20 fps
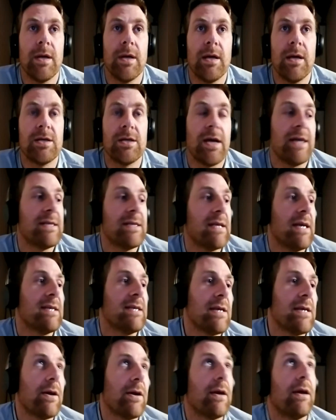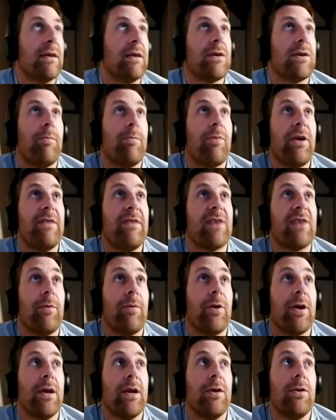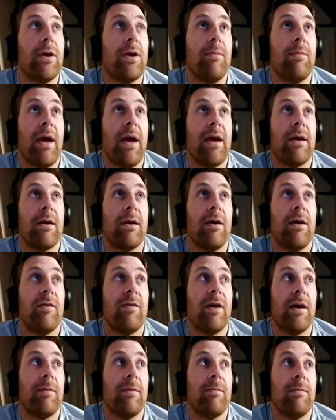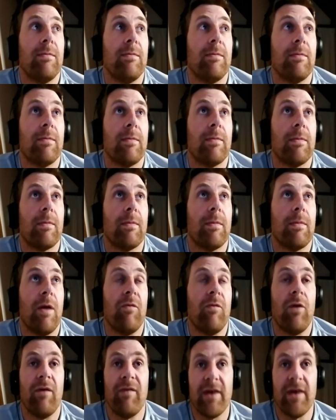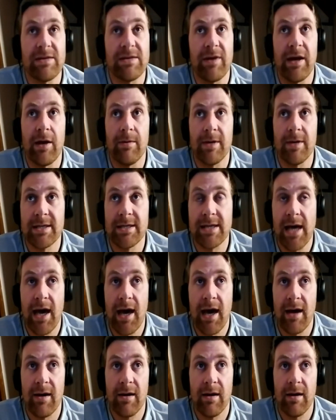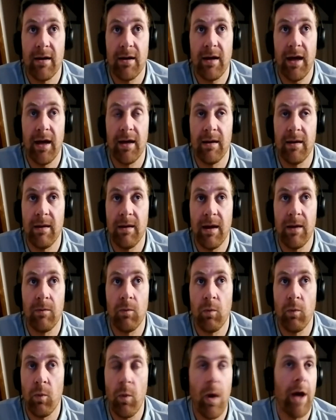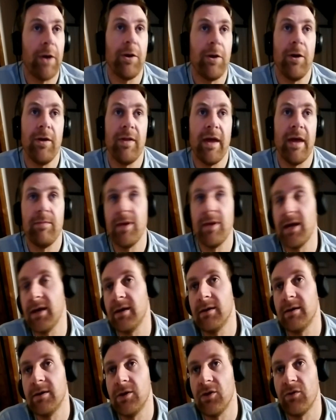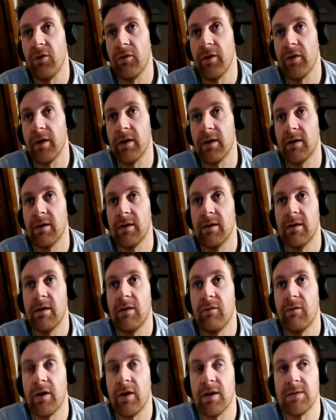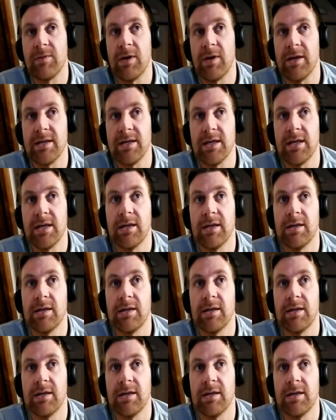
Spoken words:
So is there a brief summary you can make of what fast radio bursts are and why on earth they'd be useful for cosmology?